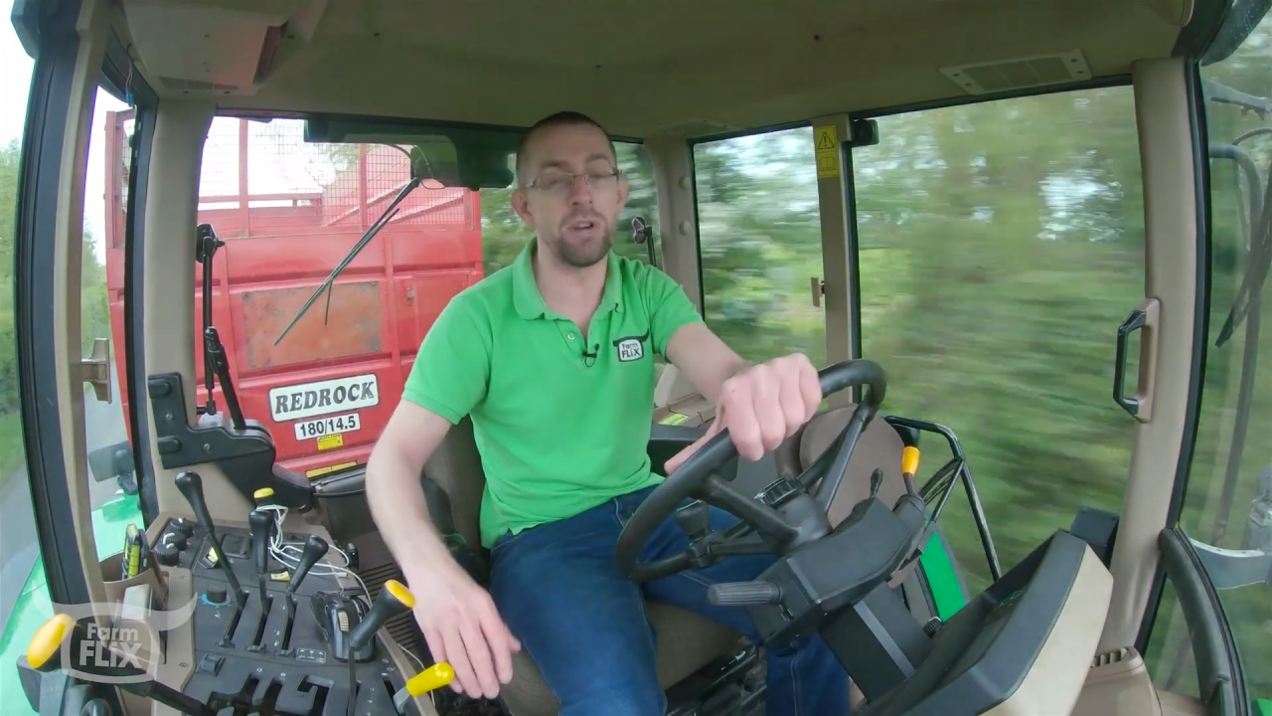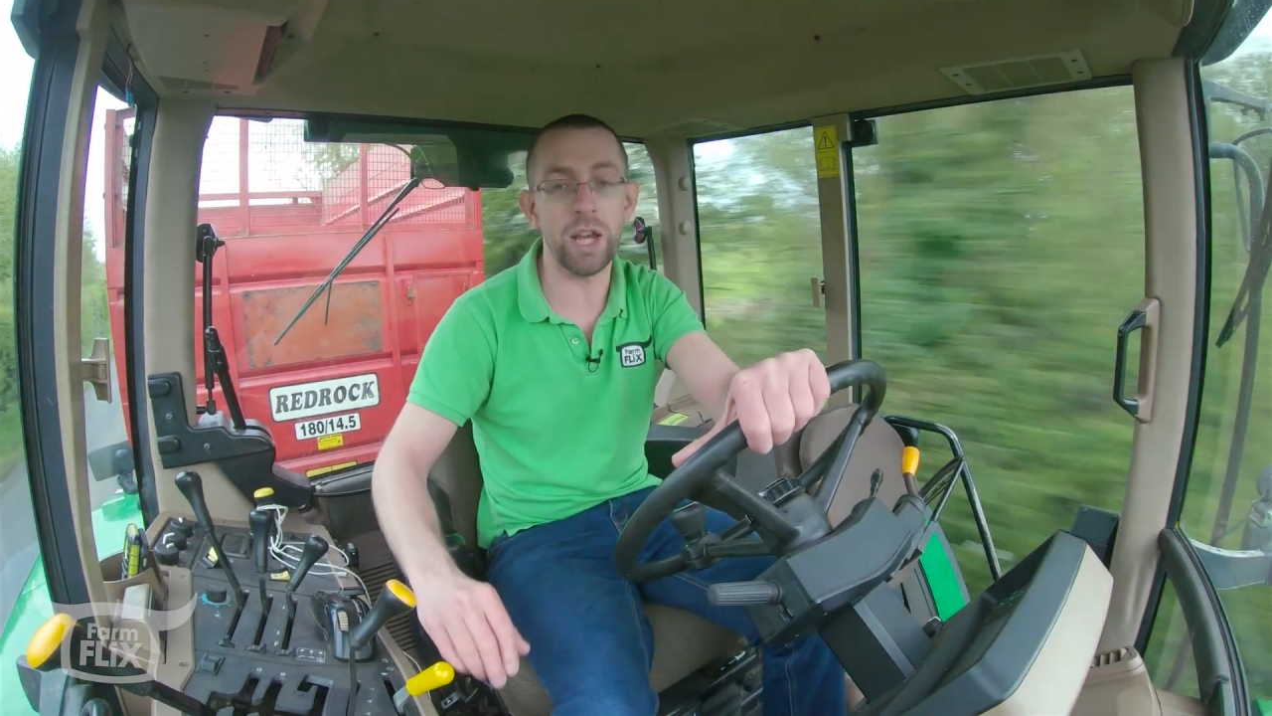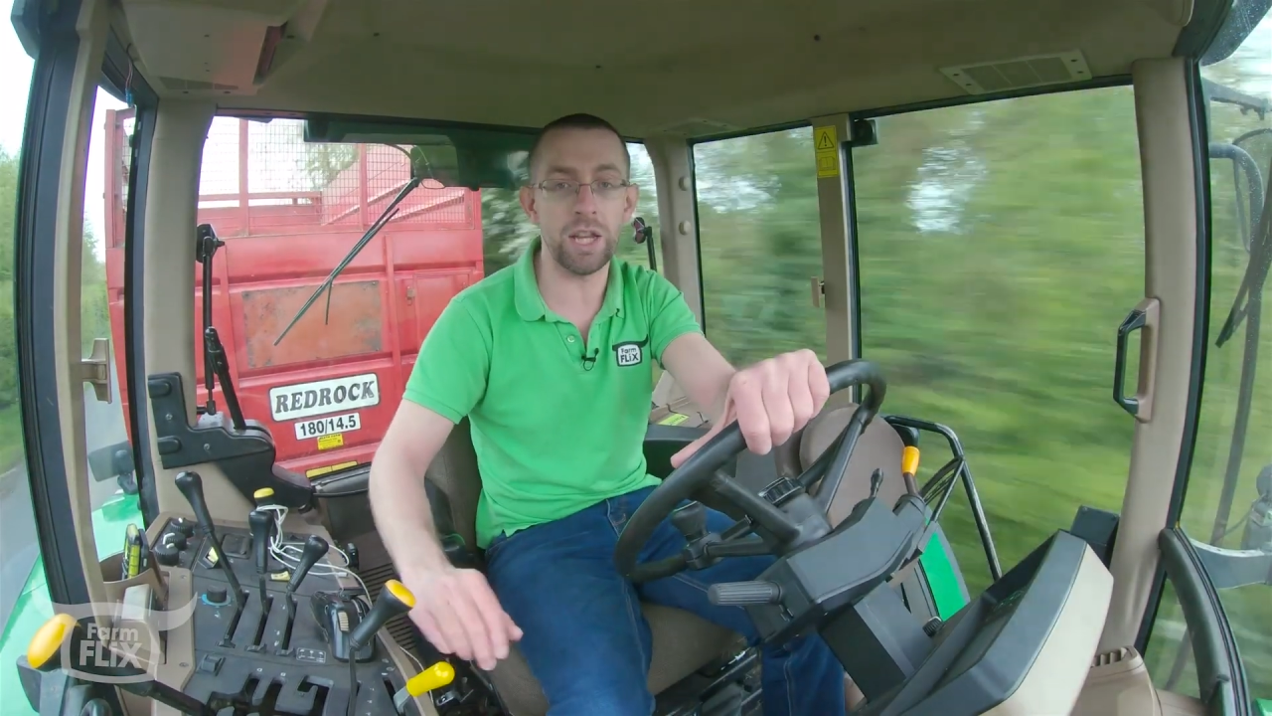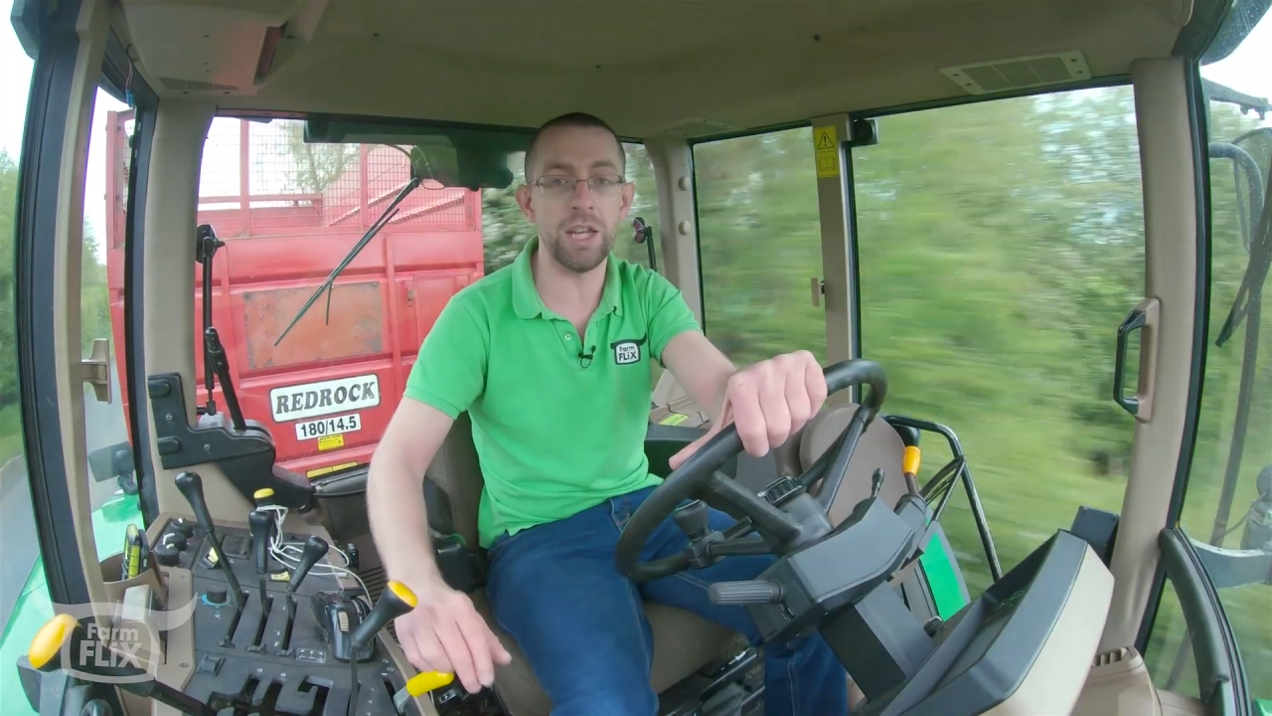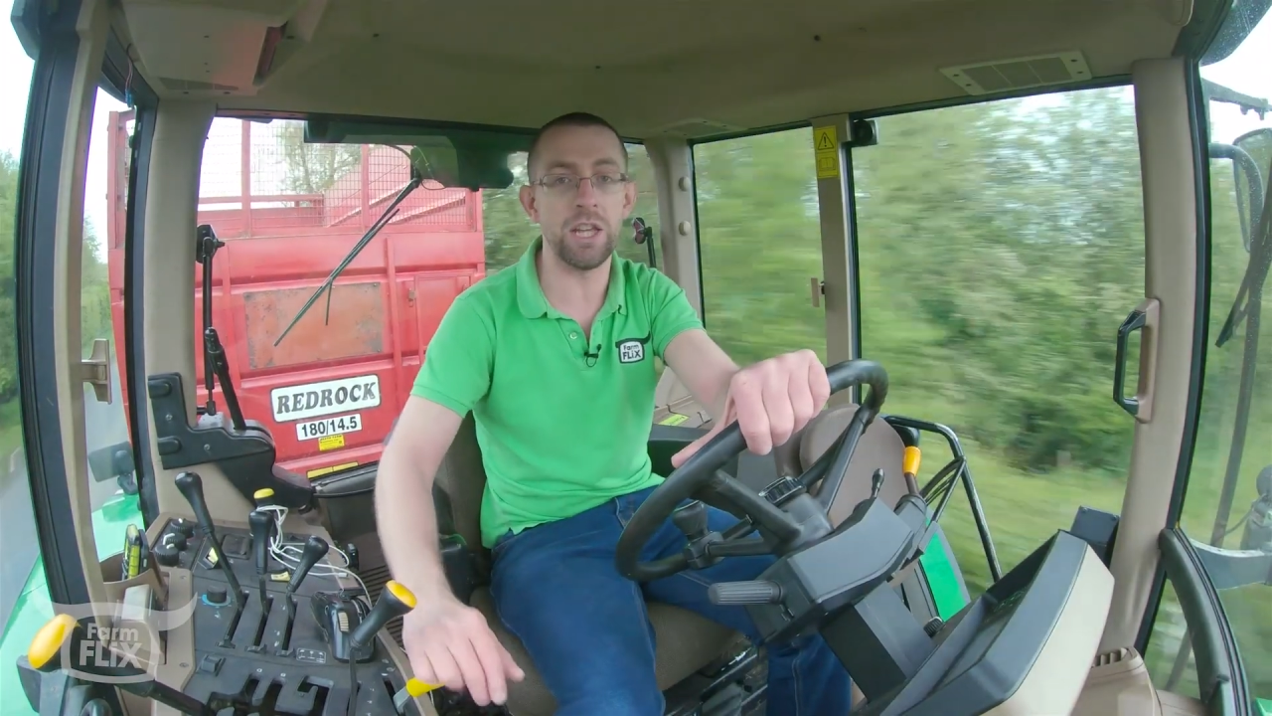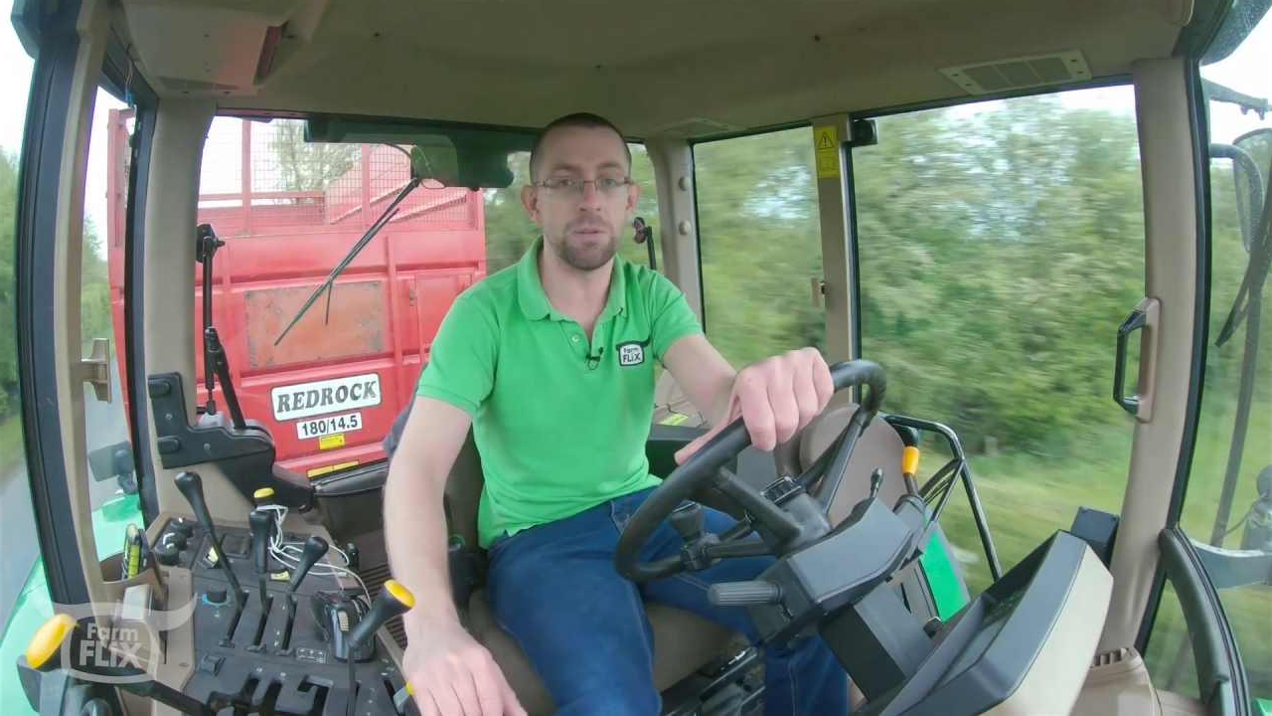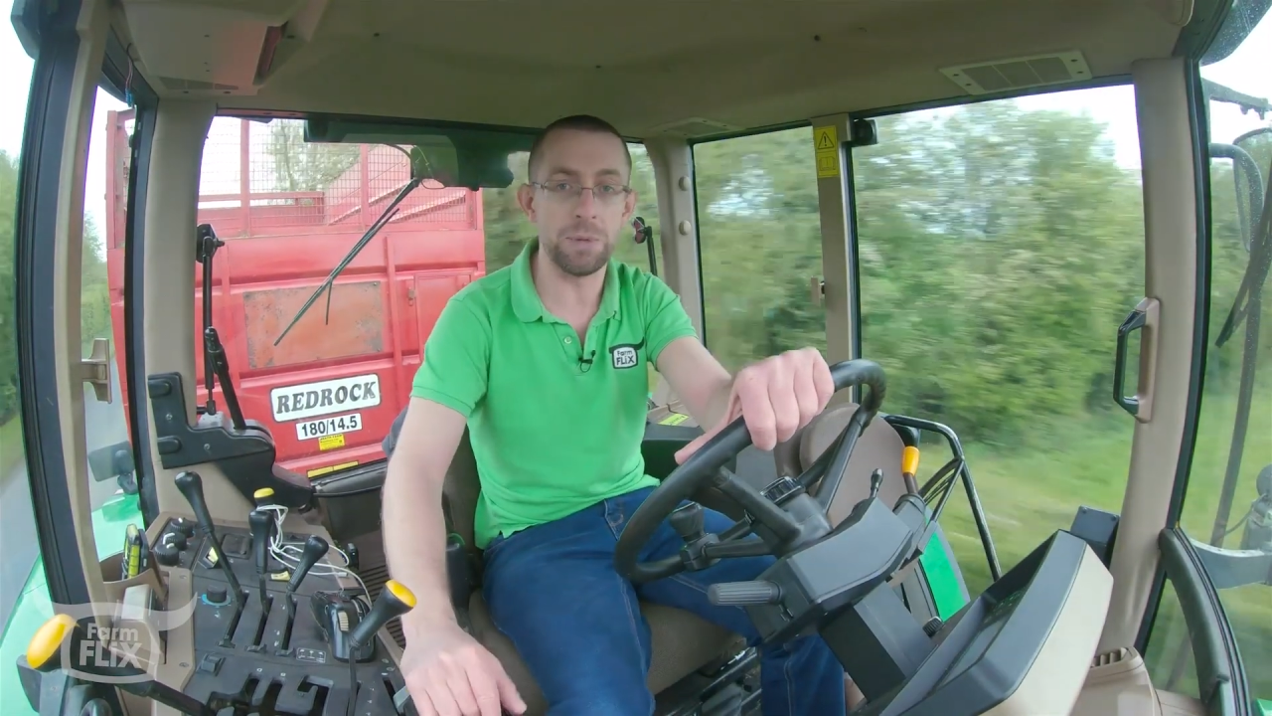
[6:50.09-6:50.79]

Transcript: recognise a